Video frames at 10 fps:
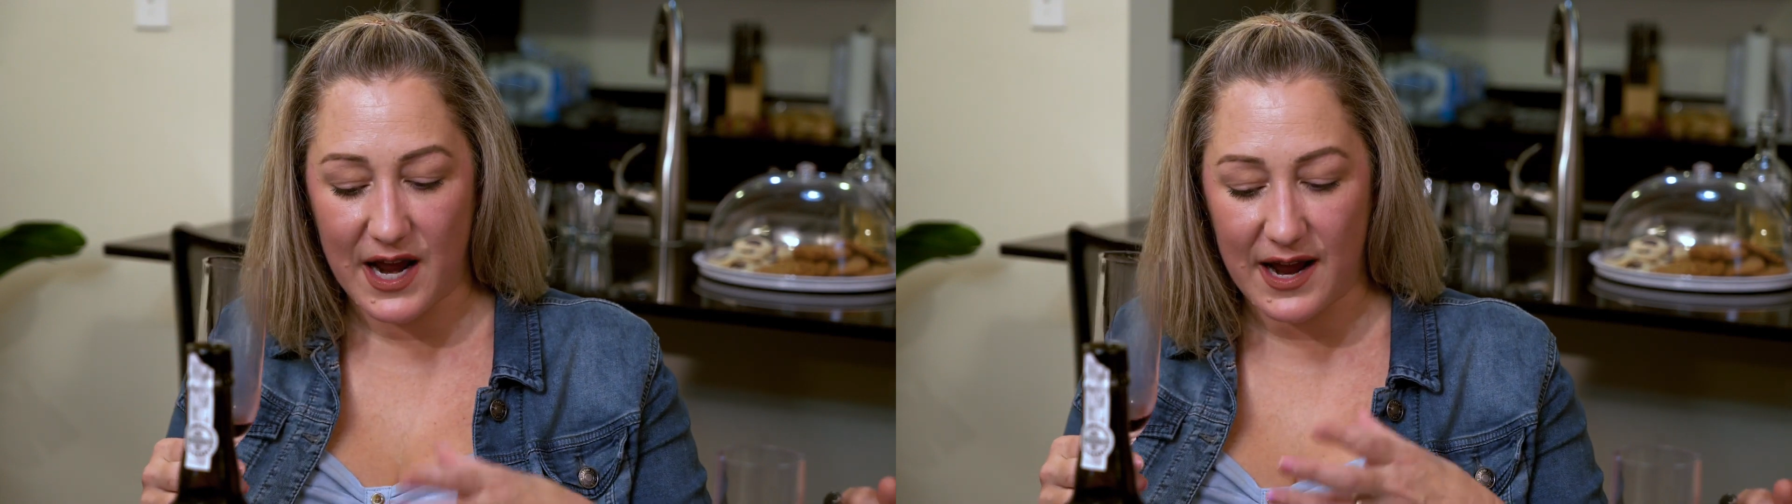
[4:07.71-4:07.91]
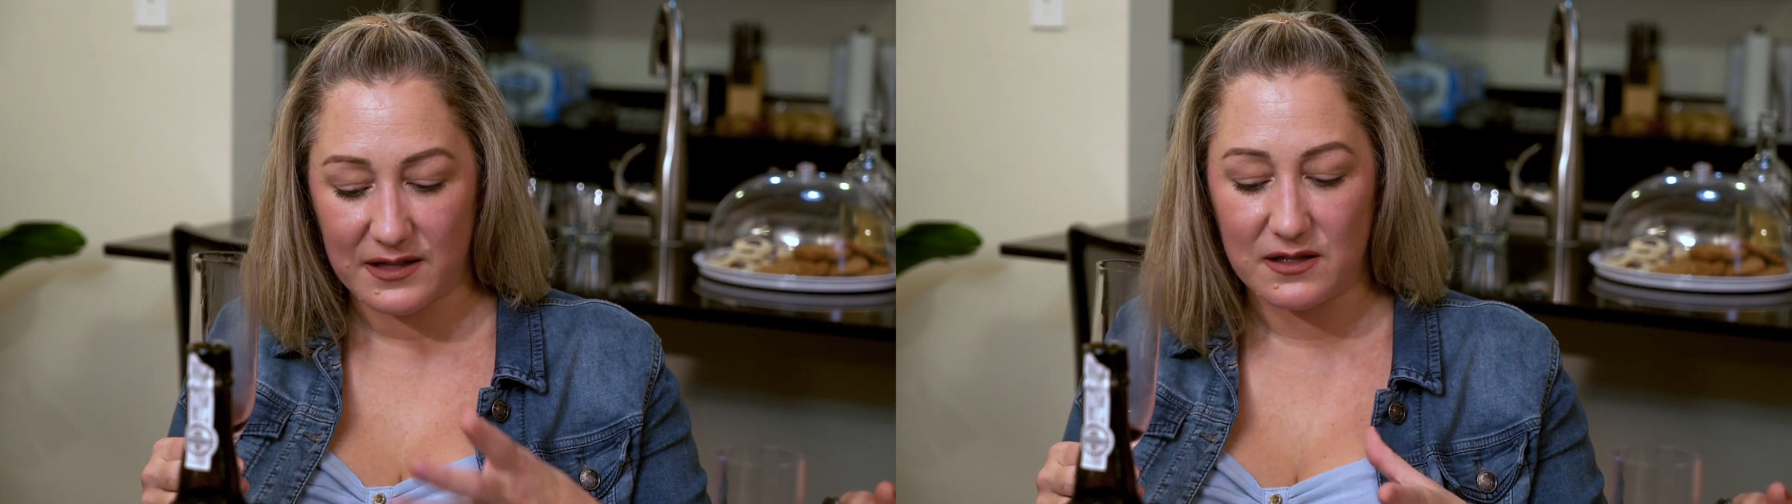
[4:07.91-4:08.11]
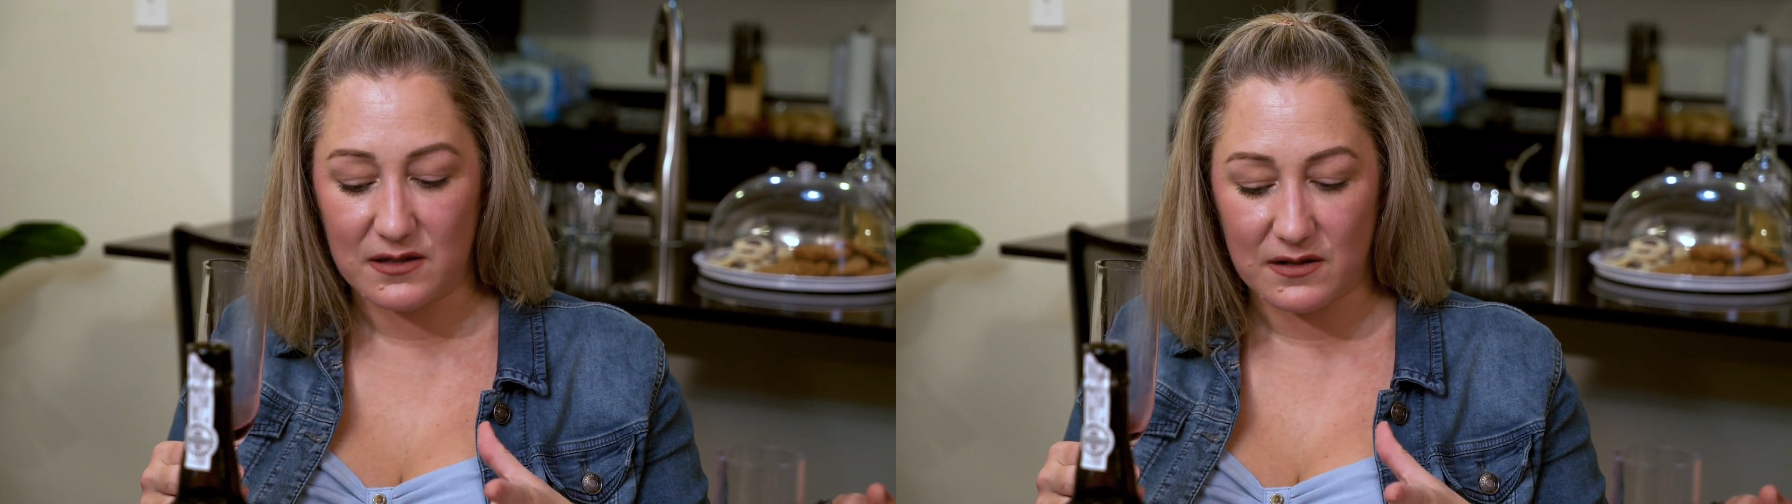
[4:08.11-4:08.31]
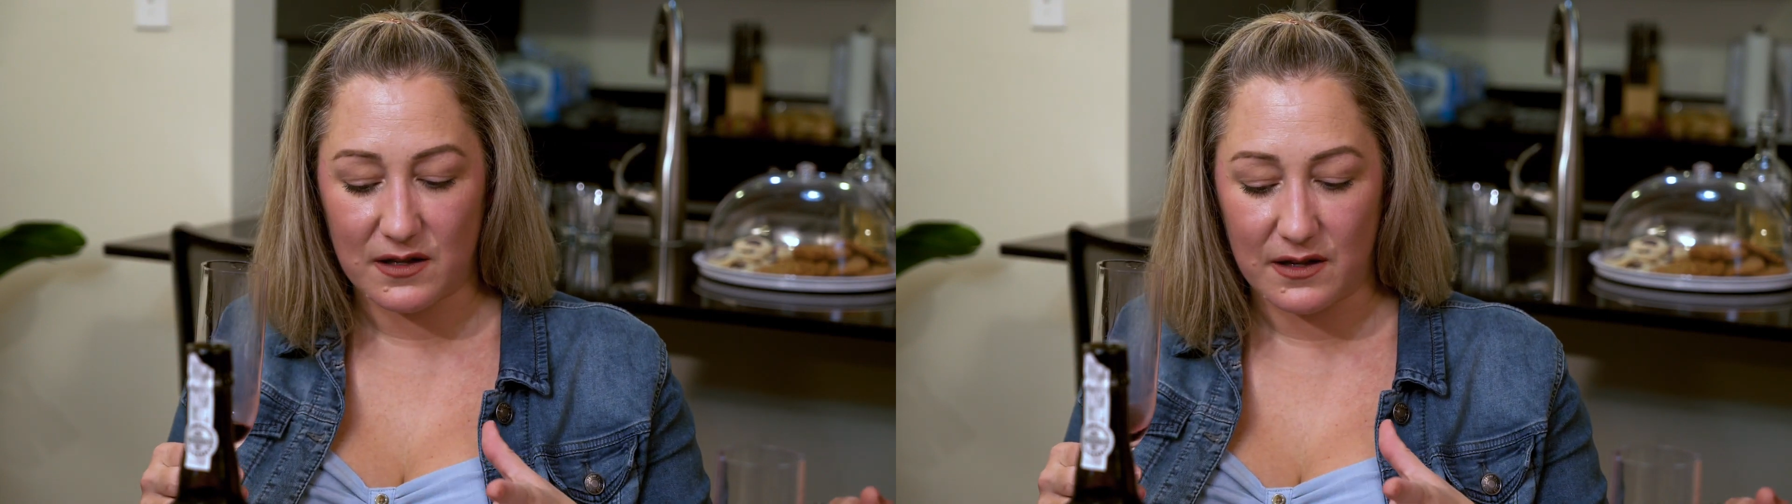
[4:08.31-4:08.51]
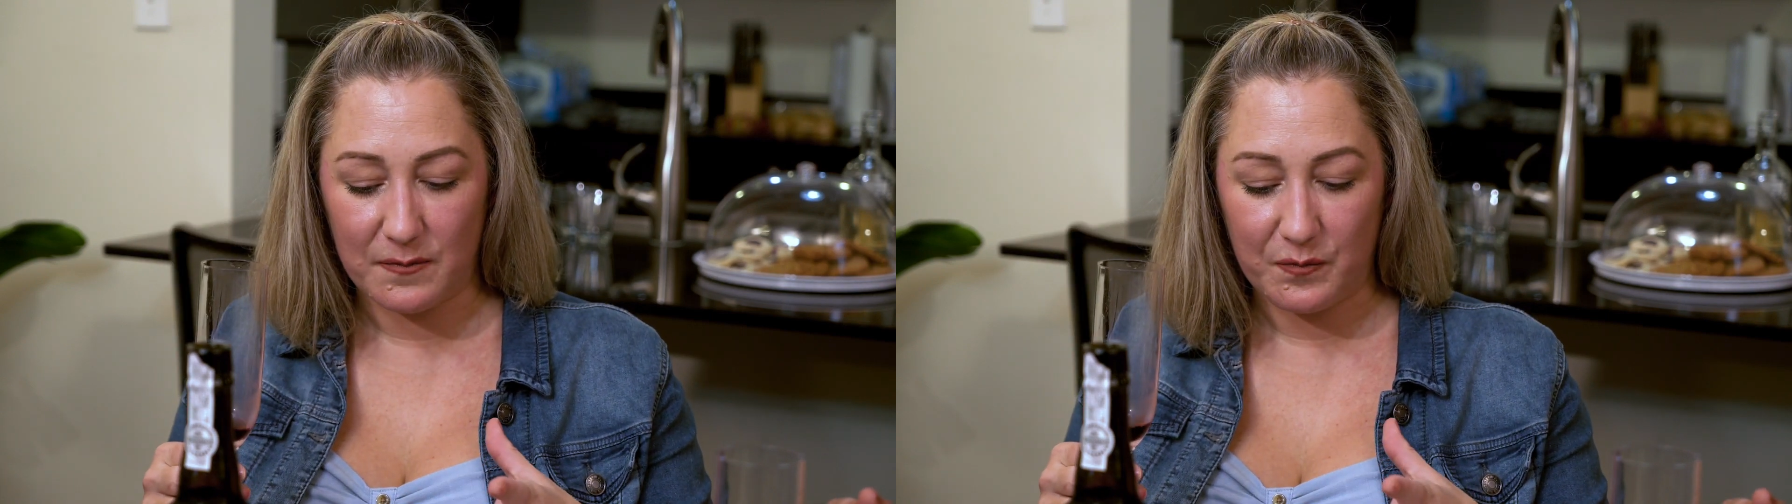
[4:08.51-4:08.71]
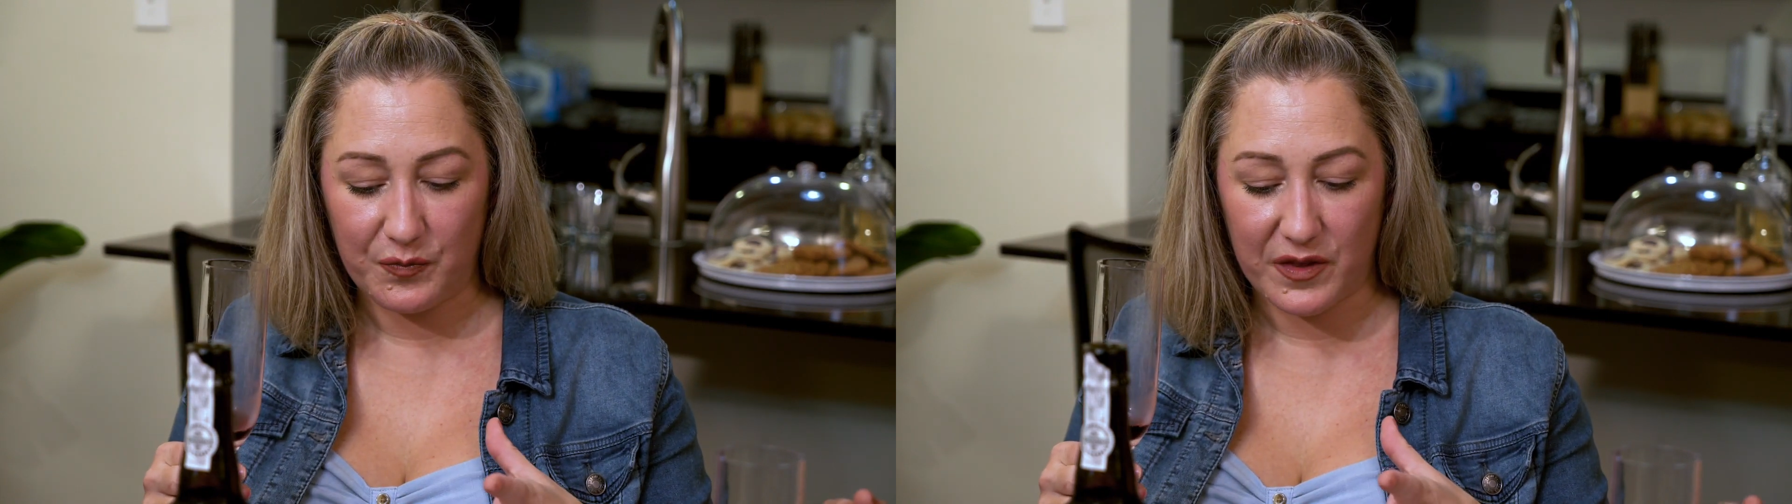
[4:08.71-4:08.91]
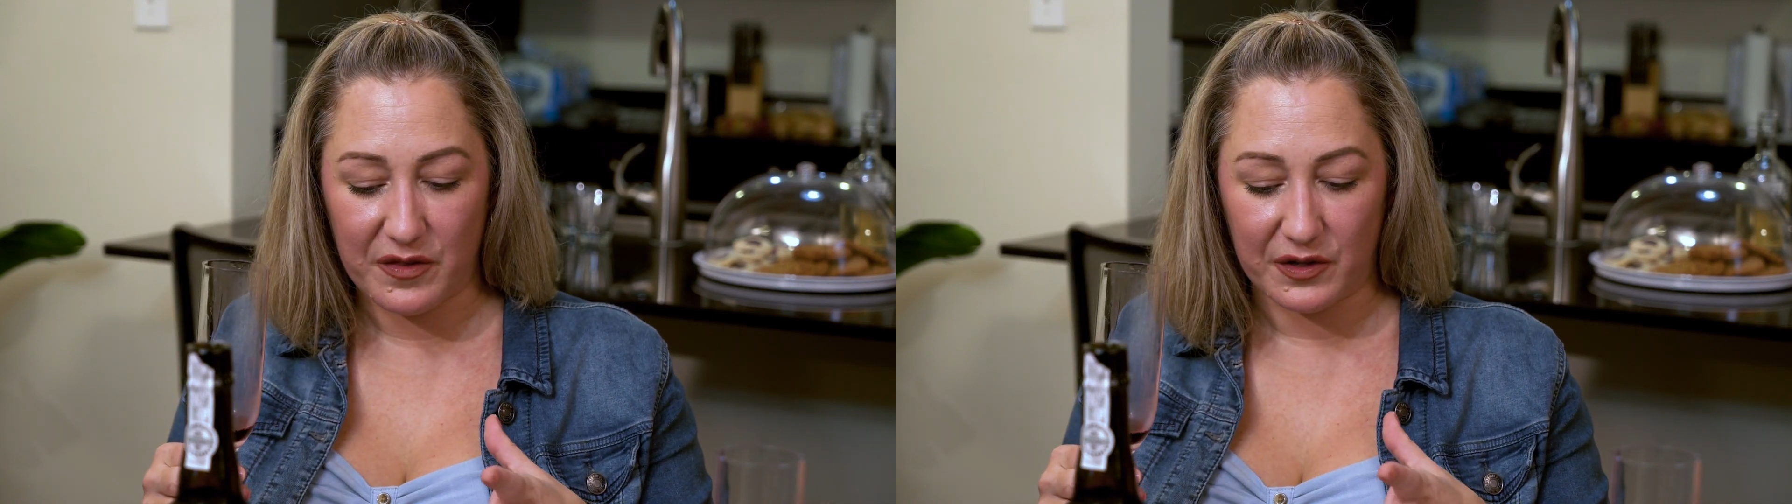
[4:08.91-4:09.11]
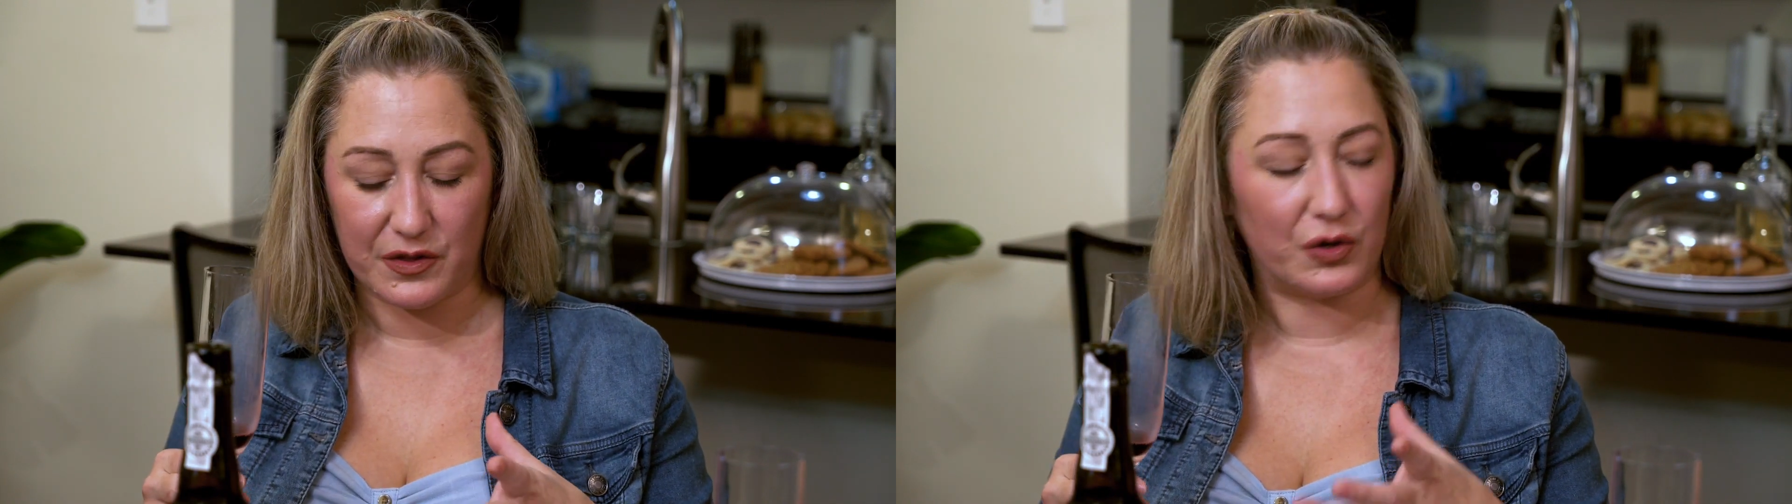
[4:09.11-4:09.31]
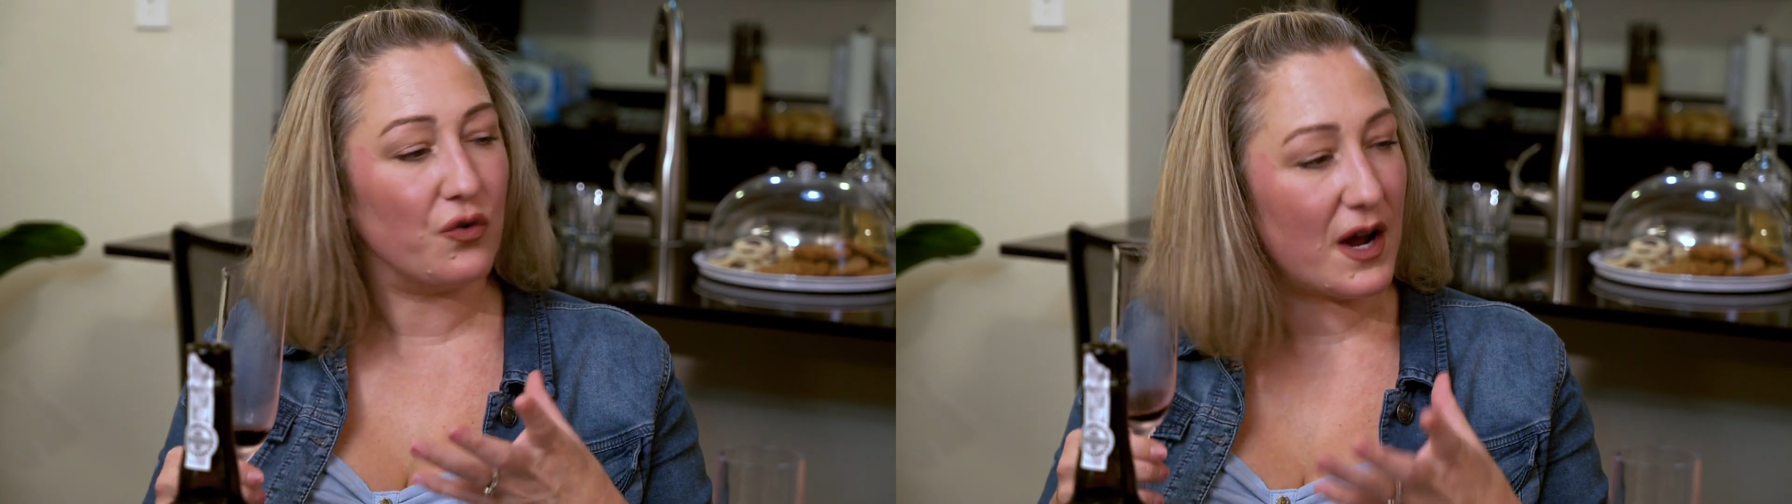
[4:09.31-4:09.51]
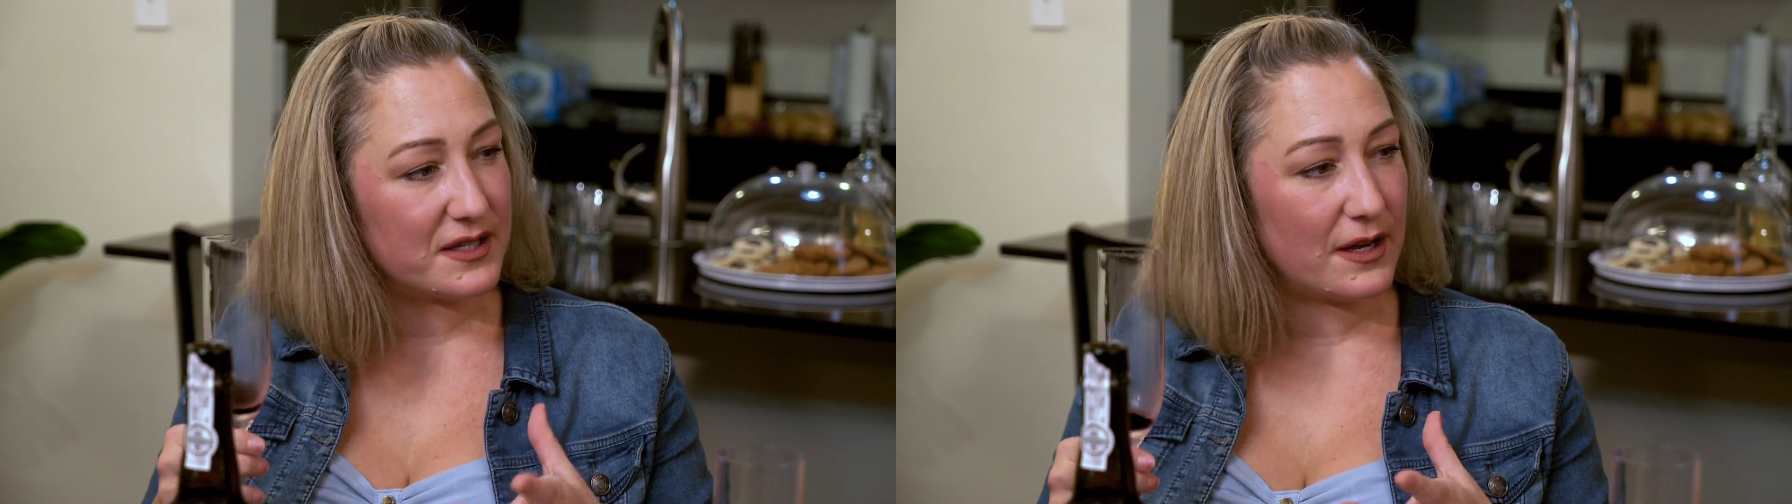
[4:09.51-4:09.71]
enhances the
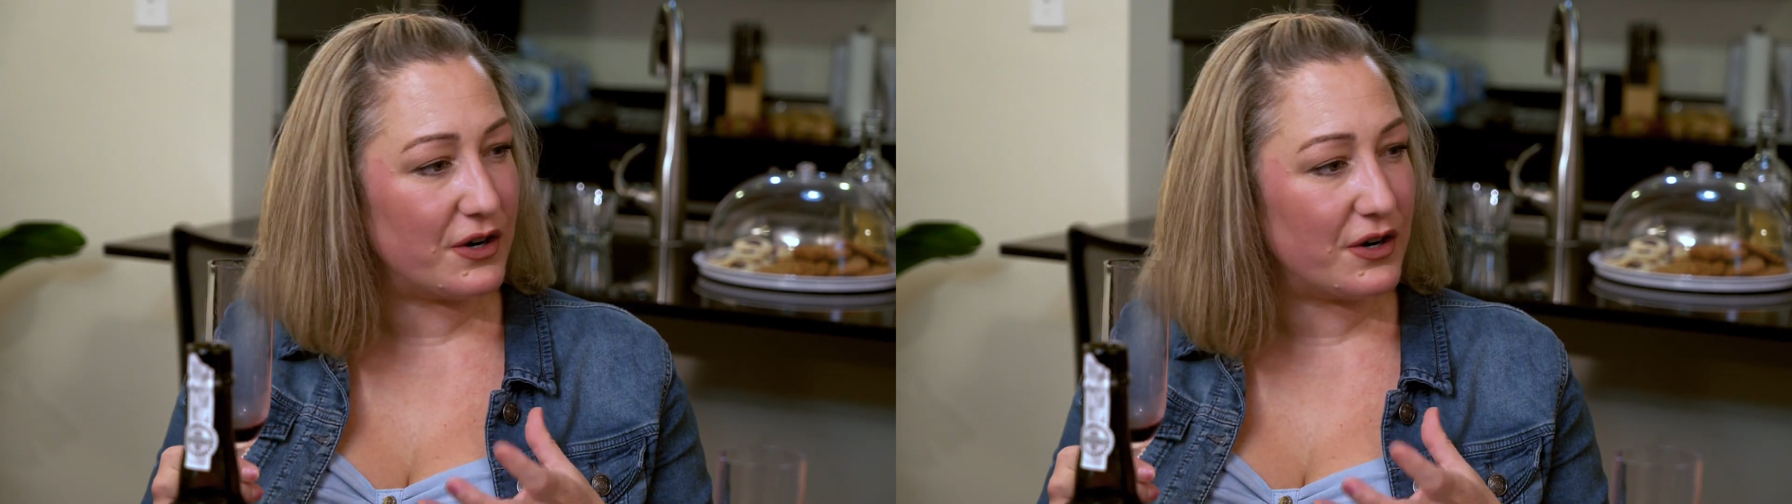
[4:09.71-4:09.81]
crust.